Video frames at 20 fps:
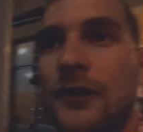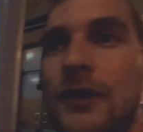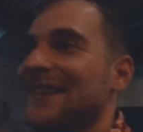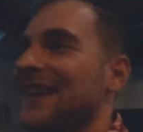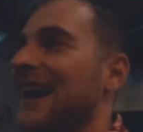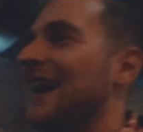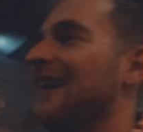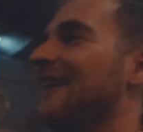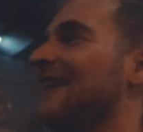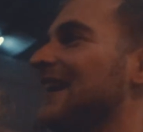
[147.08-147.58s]

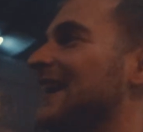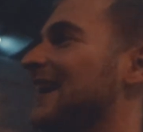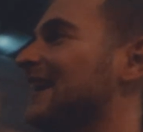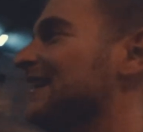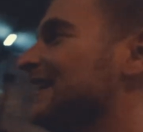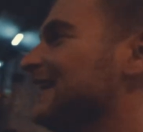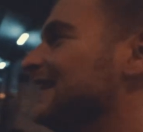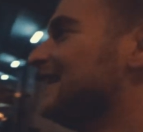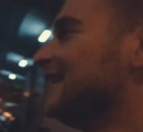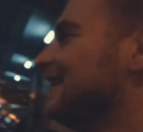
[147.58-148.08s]
Now we're
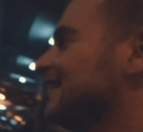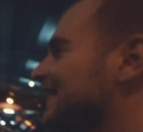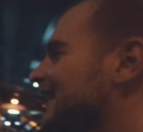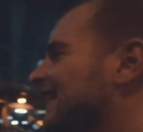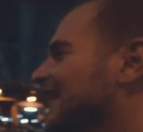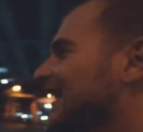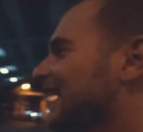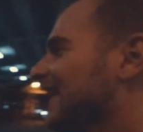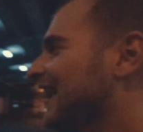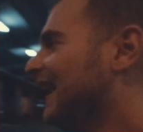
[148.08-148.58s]
here,
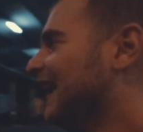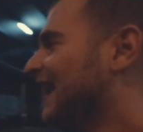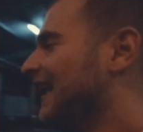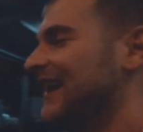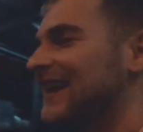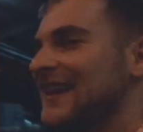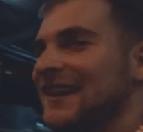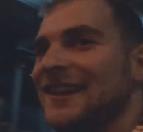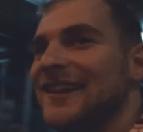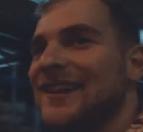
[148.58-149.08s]

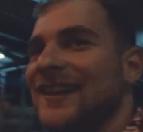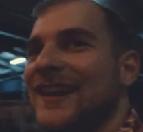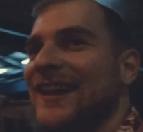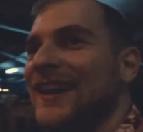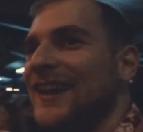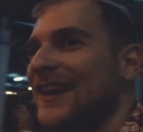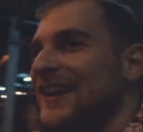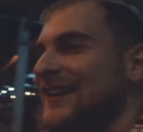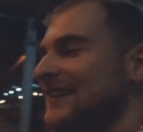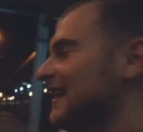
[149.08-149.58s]
and
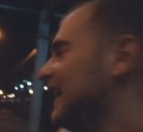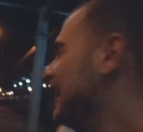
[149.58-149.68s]
it's